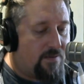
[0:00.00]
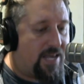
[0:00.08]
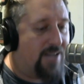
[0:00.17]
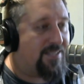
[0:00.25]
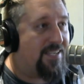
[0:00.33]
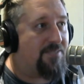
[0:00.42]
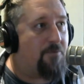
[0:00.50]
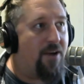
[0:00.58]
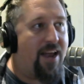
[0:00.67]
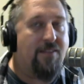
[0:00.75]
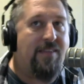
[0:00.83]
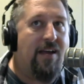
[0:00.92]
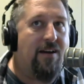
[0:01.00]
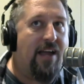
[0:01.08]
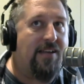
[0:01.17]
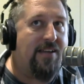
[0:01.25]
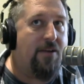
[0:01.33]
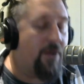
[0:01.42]
Texas went out there
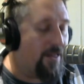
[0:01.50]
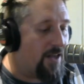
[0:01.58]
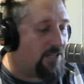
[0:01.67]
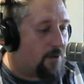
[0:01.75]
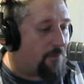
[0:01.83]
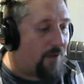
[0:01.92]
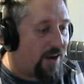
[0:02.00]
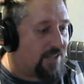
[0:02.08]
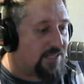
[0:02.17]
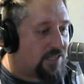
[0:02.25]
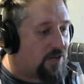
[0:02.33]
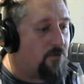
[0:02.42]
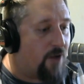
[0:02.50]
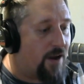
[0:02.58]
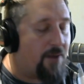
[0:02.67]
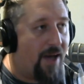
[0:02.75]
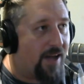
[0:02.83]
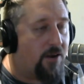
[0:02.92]
and didn't realize they were playing against a new
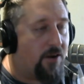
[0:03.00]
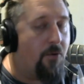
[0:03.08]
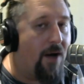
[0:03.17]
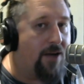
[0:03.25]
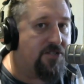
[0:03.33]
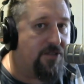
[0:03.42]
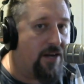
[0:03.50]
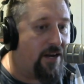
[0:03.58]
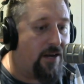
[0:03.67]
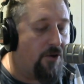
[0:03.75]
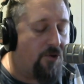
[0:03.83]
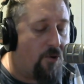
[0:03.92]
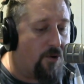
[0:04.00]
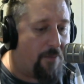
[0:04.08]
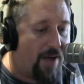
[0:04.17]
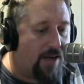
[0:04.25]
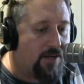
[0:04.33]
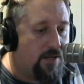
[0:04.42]
running back and a new wide receiver and a new
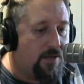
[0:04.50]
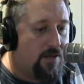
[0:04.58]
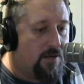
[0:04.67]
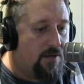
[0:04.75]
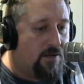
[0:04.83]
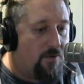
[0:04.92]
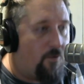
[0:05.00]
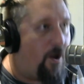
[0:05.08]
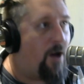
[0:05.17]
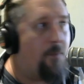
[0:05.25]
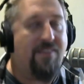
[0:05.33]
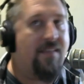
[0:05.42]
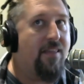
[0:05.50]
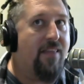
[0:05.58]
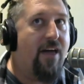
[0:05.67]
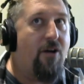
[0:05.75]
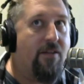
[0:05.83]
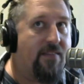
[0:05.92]
quarterback. Wyoming didn't
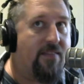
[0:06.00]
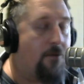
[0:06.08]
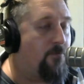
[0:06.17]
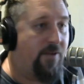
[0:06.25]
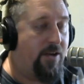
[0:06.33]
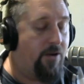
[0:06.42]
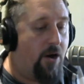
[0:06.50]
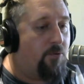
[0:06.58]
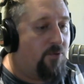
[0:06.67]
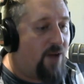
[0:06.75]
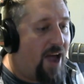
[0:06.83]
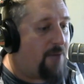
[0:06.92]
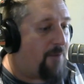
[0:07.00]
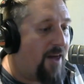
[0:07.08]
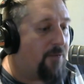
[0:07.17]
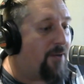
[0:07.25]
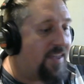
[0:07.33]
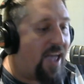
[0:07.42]
let on that they, hey,
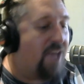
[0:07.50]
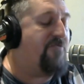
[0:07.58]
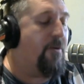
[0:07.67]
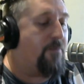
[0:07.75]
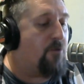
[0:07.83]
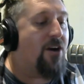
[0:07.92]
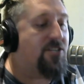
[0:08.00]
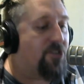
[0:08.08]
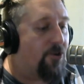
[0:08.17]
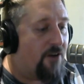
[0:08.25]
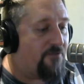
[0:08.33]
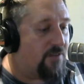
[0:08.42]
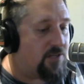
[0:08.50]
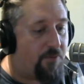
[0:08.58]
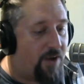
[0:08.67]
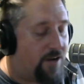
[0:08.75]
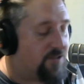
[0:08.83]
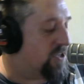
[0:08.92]
by the way, the game film you watched on our offensive
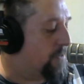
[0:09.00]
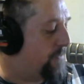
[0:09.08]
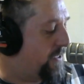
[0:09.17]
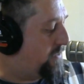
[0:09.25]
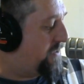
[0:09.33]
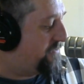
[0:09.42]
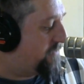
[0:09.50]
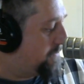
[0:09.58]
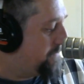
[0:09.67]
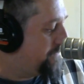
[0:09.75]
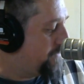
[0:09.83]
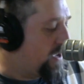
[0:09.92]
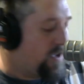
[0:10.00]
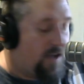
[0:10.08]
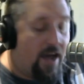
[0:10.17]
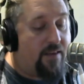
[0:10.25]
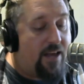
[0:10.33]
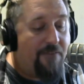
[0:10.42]
players is completely different.
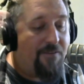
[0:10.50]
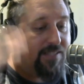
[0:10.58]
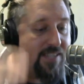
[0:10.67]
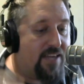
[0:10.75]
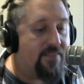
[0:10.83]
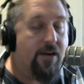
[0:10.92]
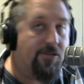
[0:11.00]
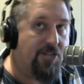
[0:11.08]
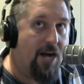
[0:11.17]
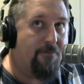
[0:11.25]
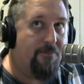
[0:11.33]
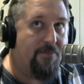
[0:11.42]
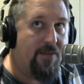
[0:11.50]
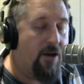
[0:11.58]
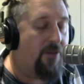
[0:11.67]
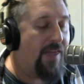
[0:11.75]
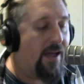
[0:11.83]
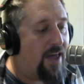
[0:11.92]
And the defense did their job.
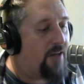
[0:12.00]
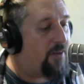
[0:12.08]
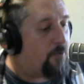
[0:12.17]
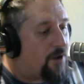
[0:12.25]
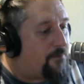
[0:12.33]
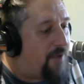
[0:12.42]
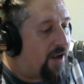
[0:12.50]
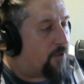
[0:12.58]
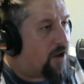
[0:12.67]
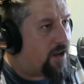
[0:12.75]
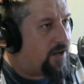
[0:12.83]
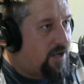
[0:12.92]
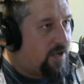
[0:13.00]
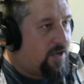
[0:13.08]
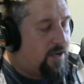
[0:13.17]
They allowed the one big run.